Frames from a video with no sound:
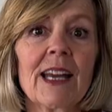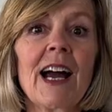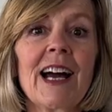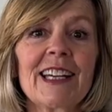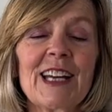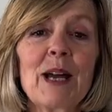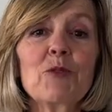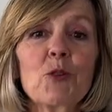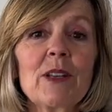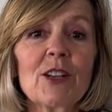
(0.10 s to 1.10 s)
Hi, I'm
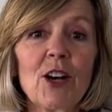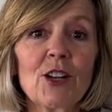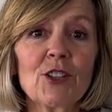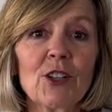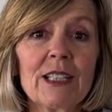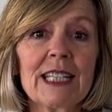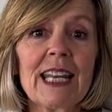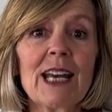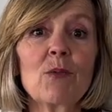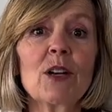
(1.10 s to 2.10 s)
Joey the Gardener, and
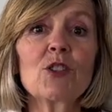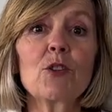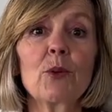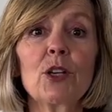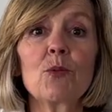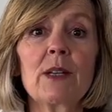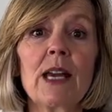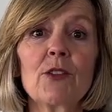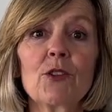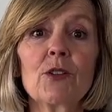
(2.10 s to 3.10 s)
today I wanted to bring you
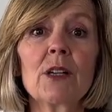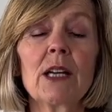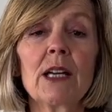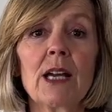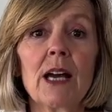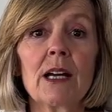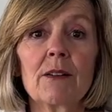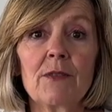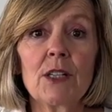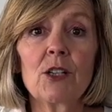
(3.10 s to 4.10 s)
another
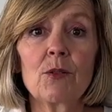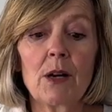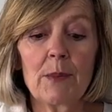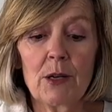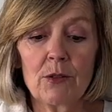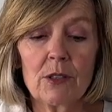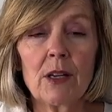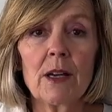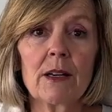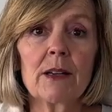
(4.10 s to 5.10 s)
video
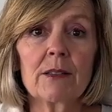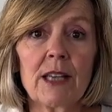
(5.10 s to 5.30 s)
about